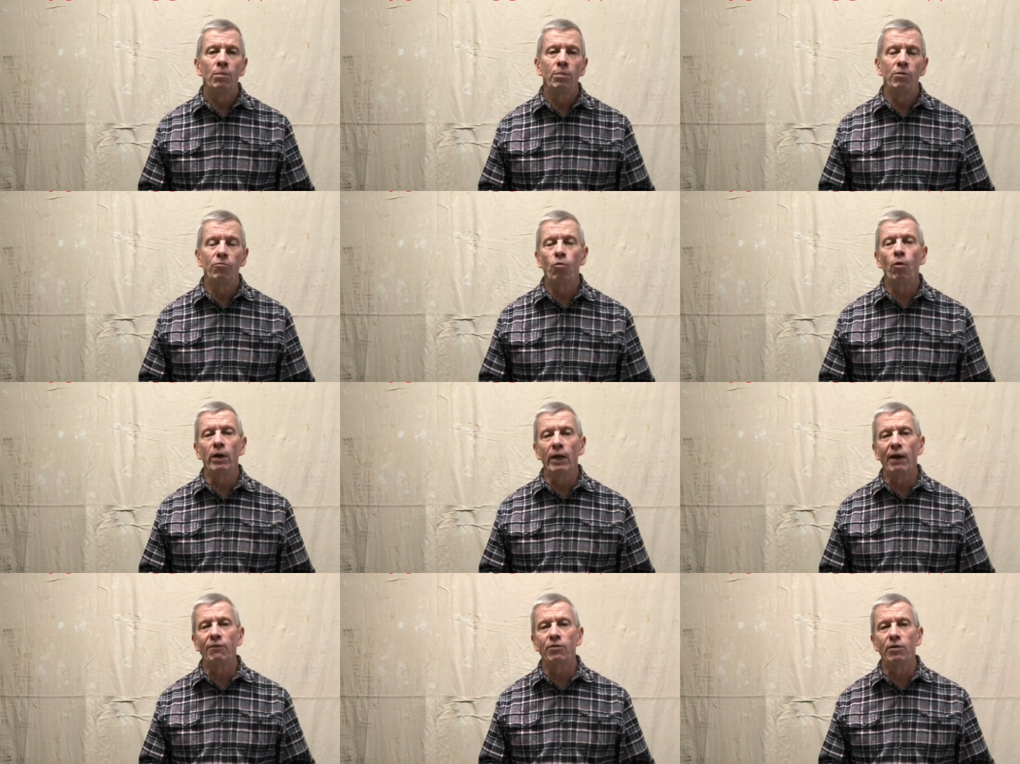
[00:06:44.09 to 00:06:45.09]
before and
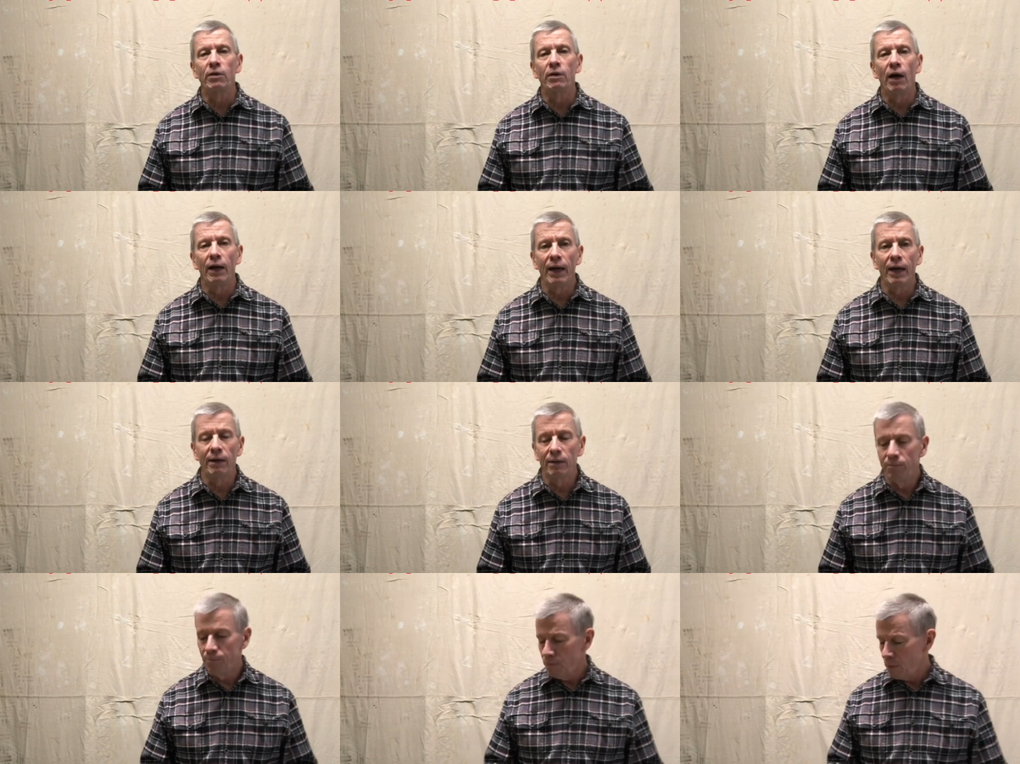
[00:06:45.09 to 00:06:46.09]
after I
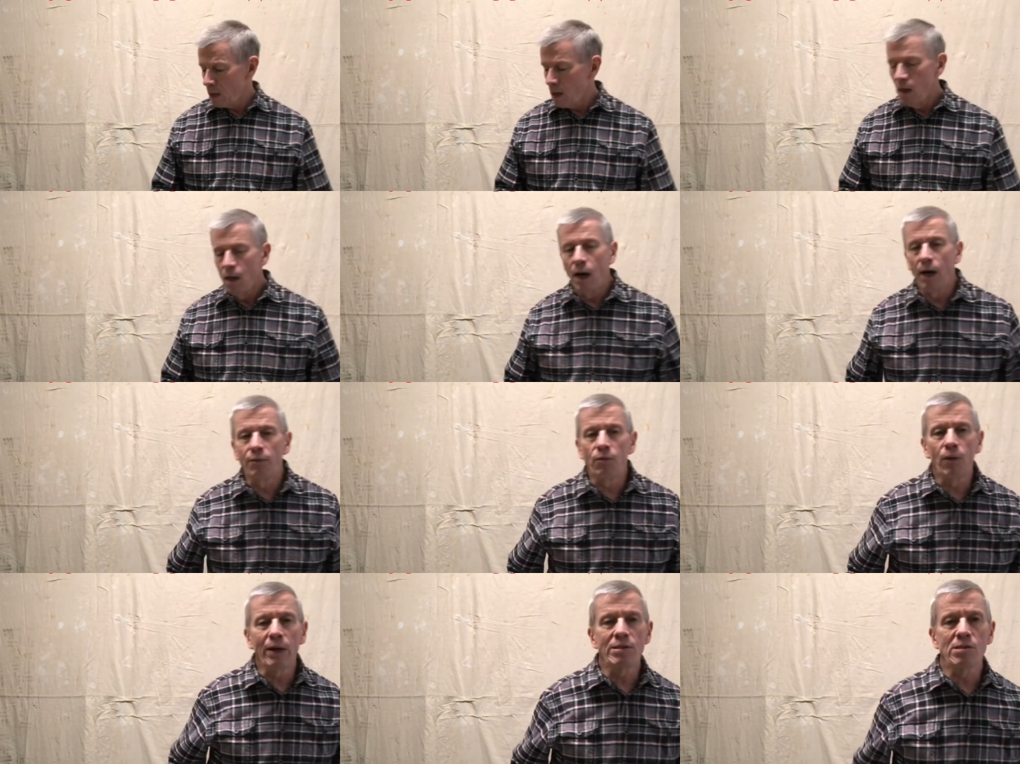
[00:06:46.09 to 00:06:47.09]
added. On the
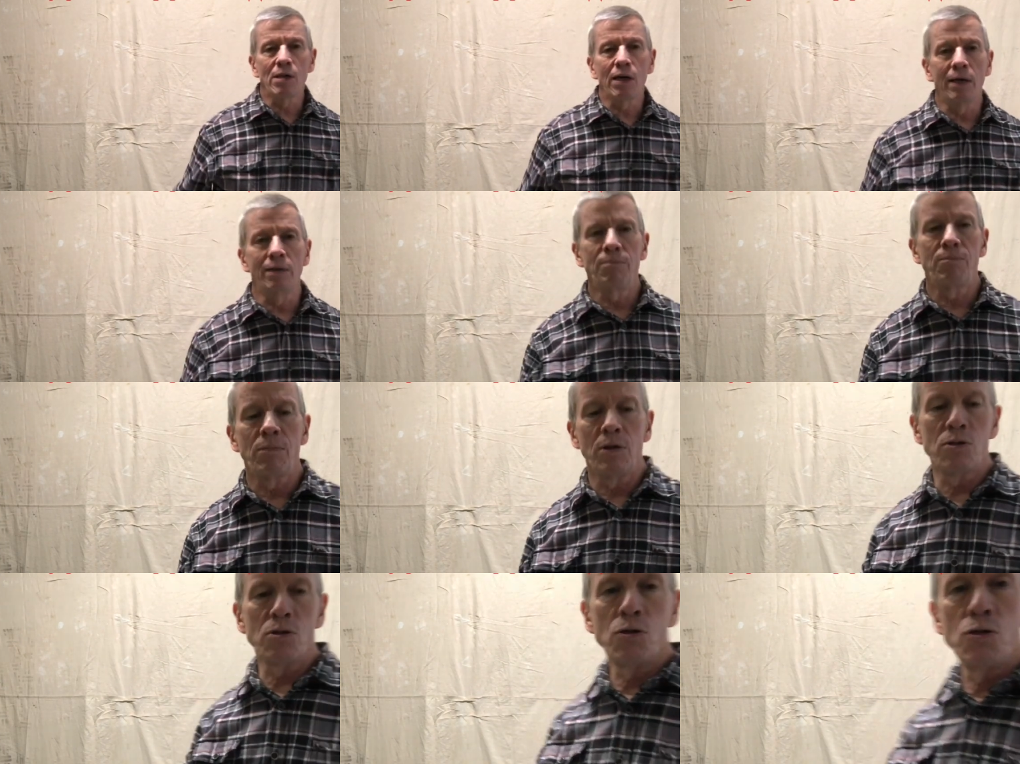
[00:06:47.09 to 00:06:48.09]
right side is the